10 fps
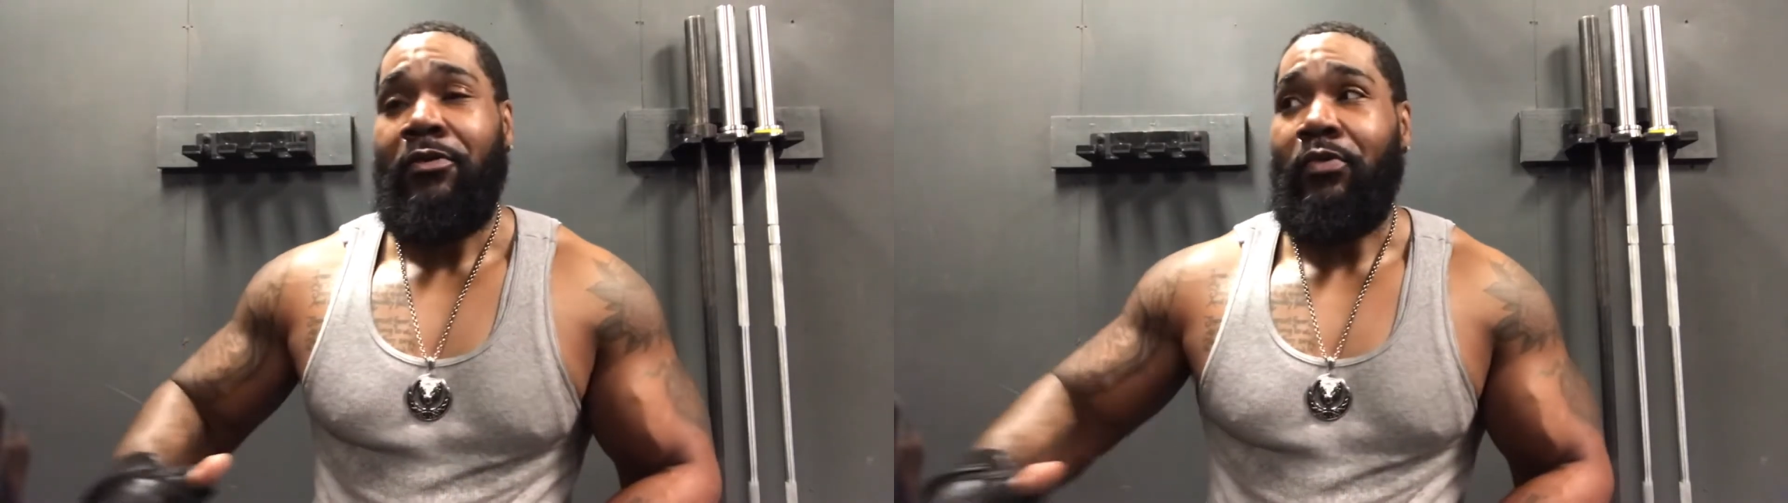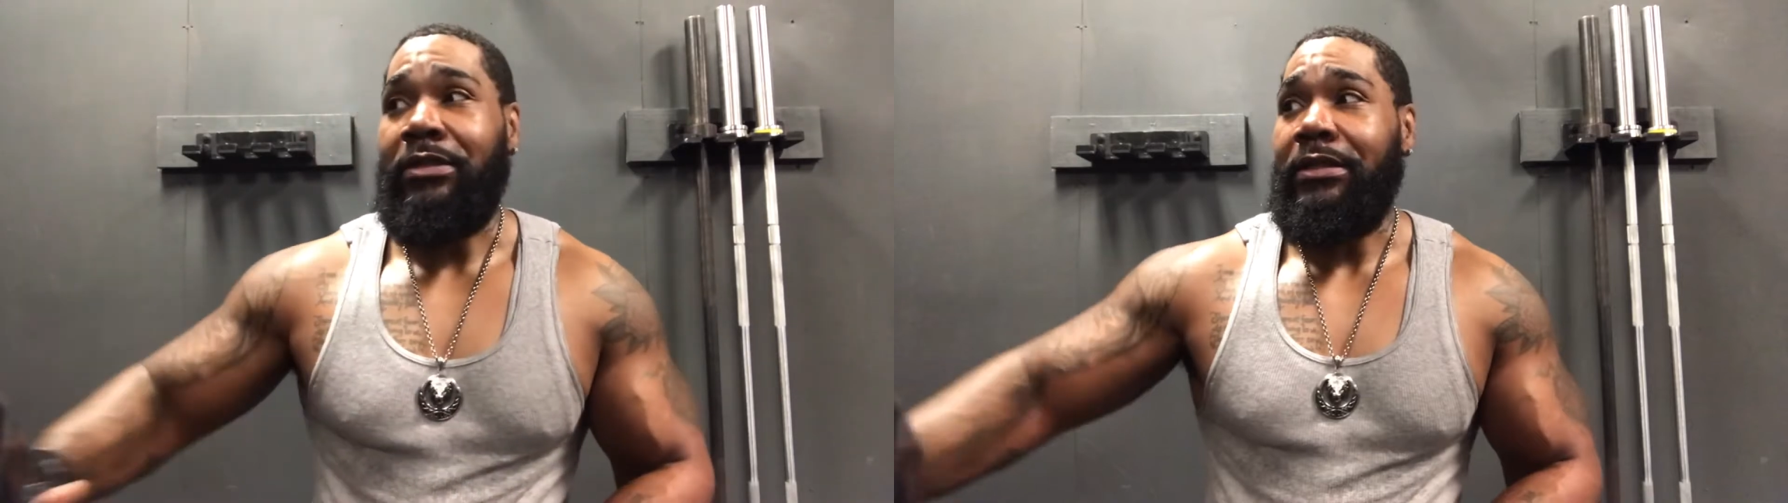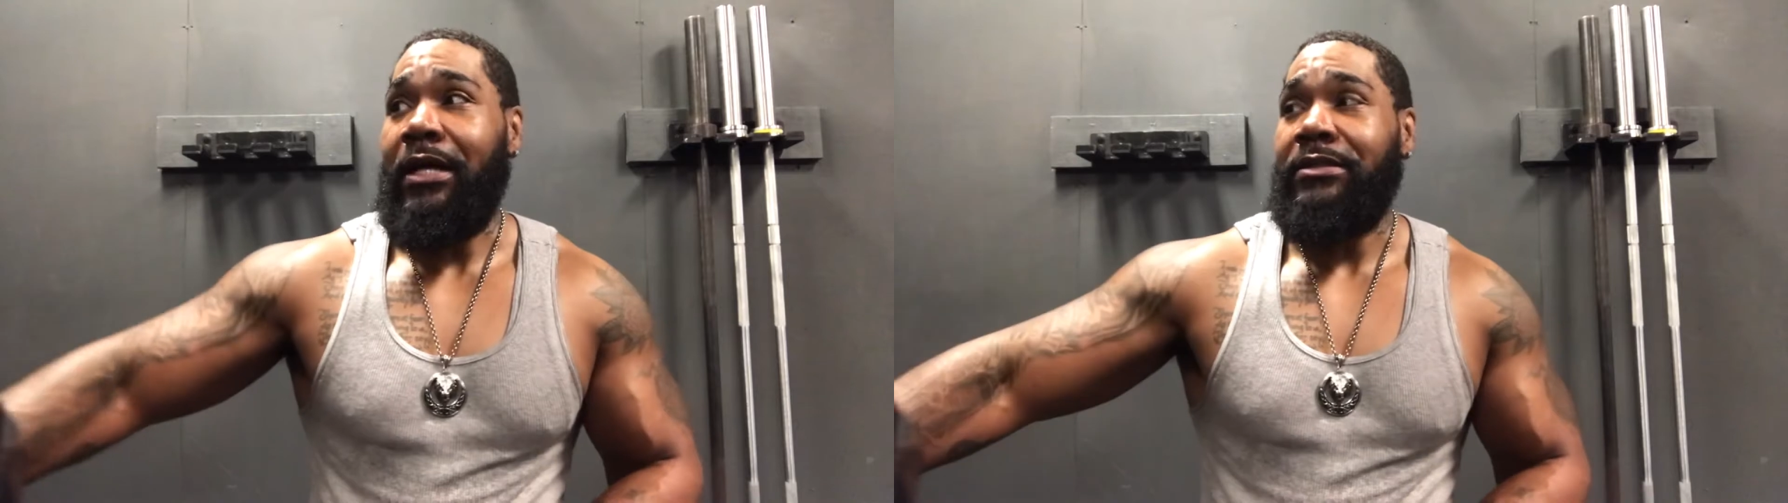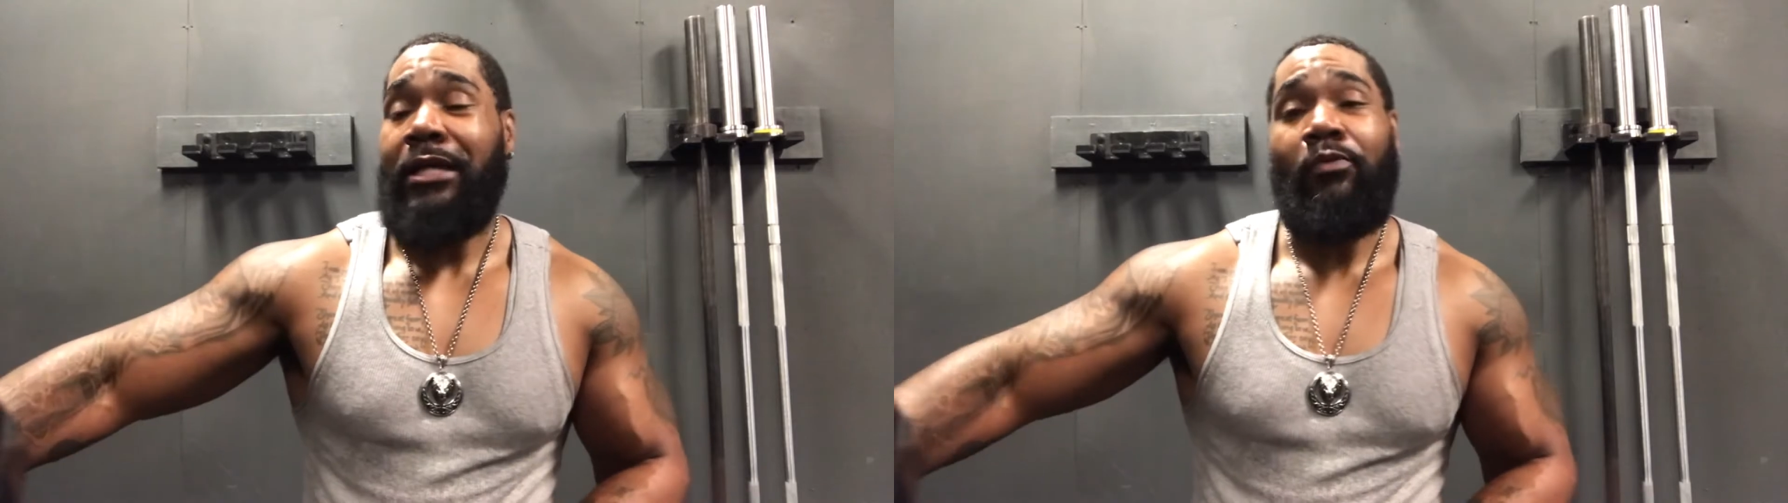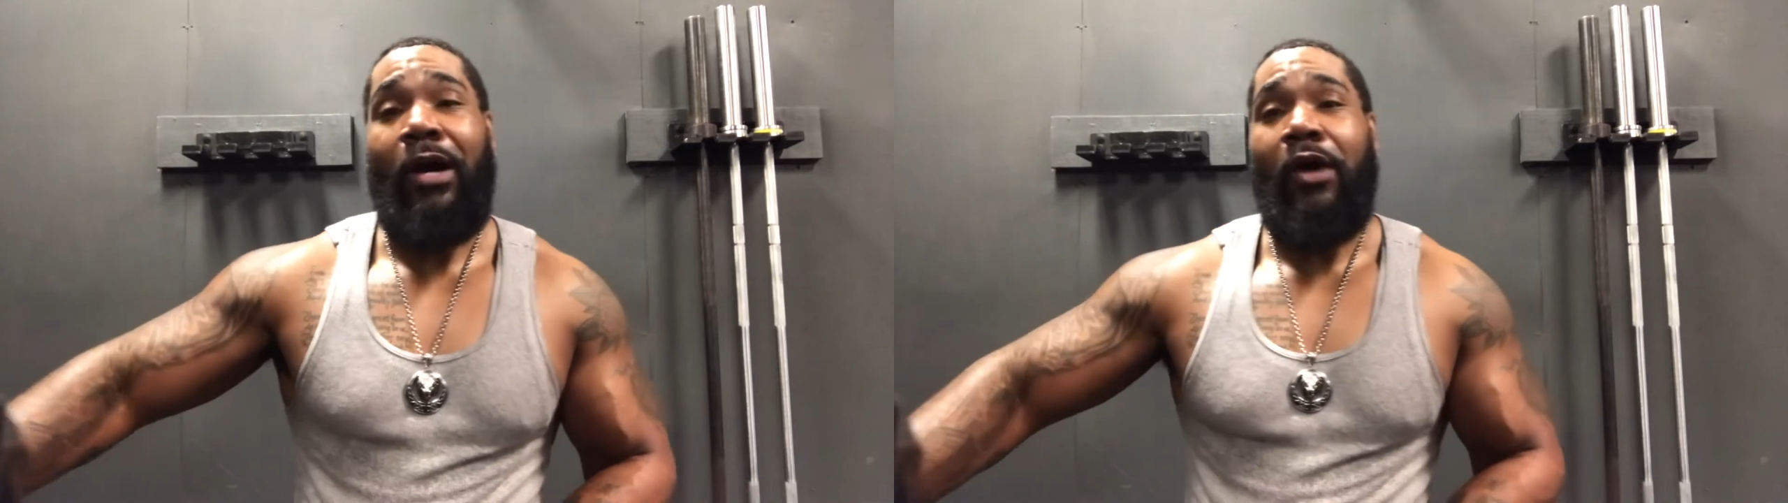with
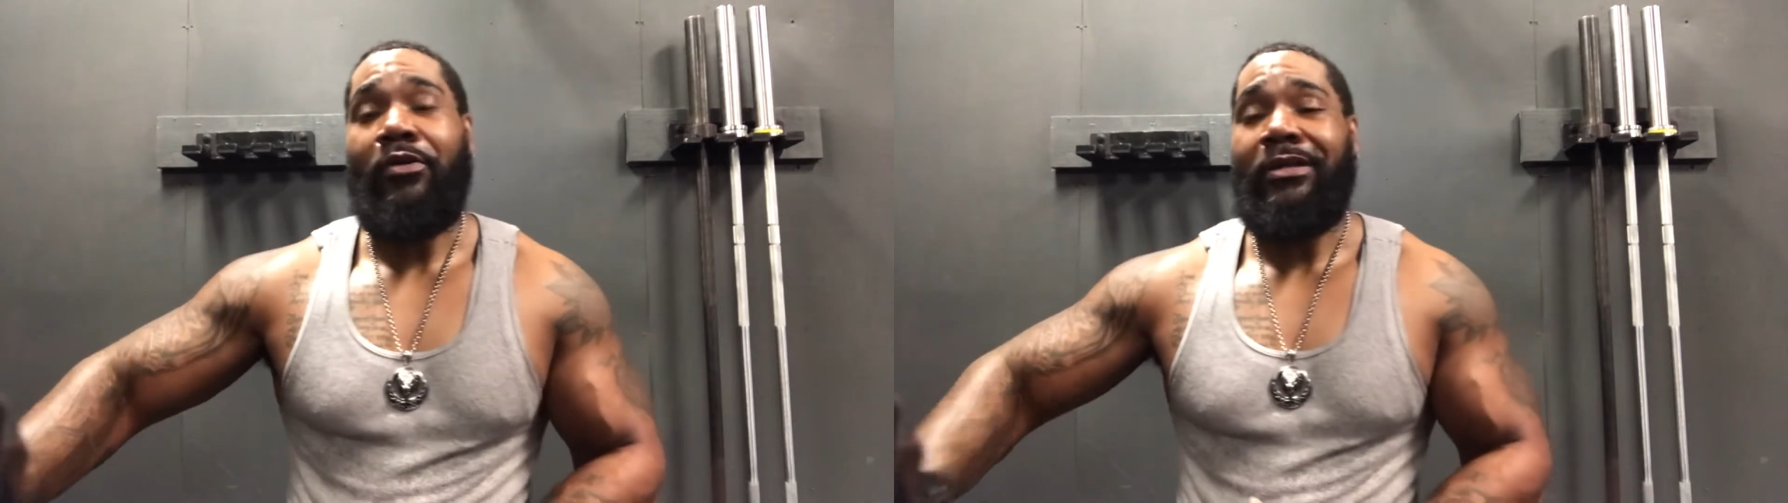Deontay Wilder